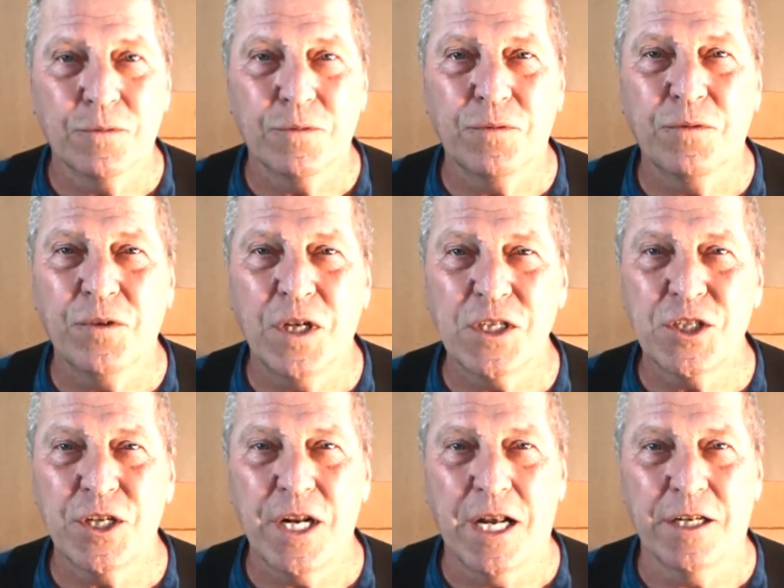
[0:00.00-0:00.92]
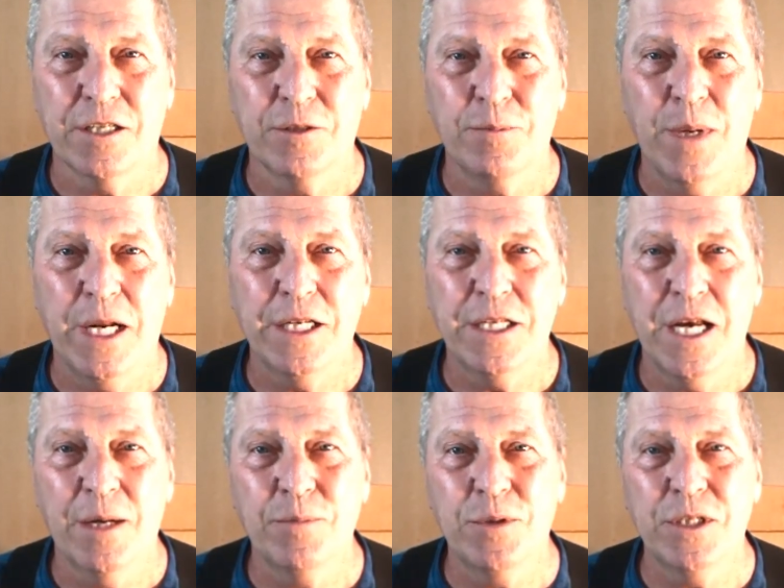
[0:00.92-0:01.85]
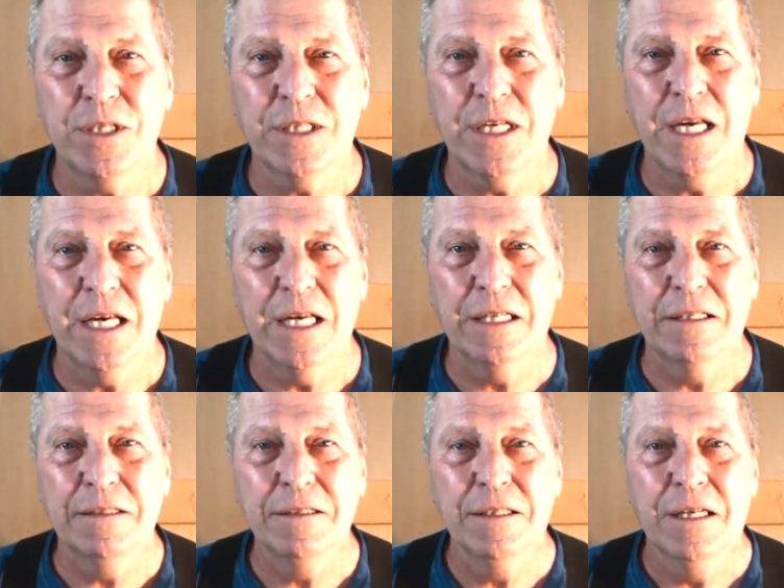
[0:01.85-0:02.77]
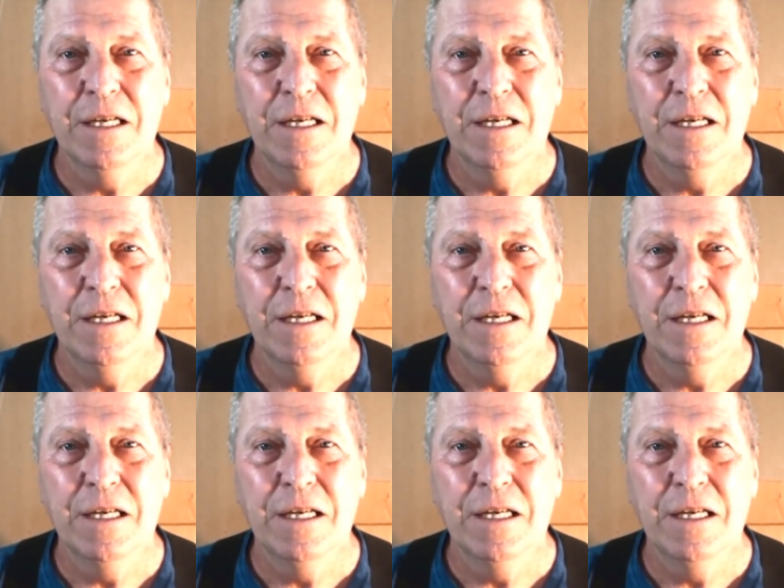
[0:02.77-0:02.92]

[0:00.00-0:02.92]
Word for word: flush it out as many times as you can